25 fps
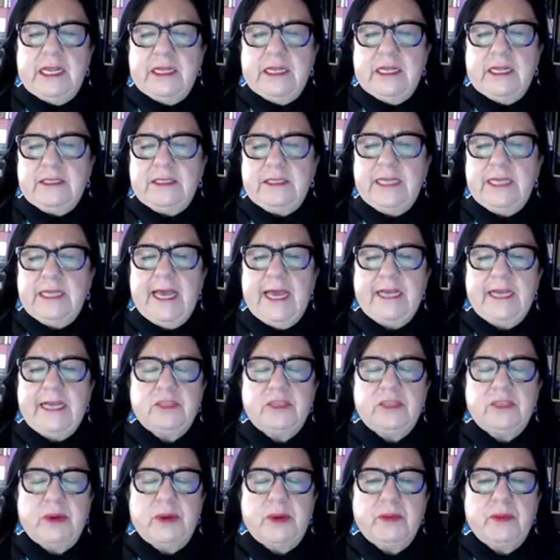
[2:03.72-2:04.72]

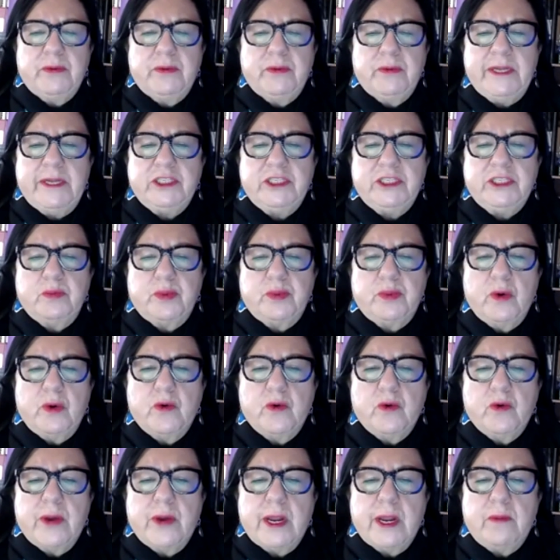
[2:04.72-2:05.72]
Tax Preparation
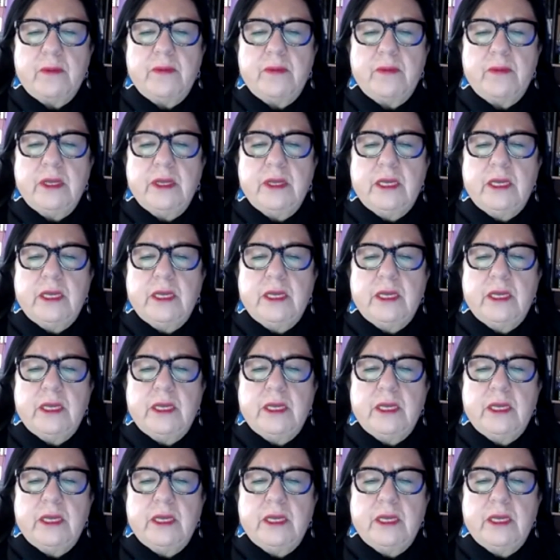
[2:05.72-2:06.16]
Program.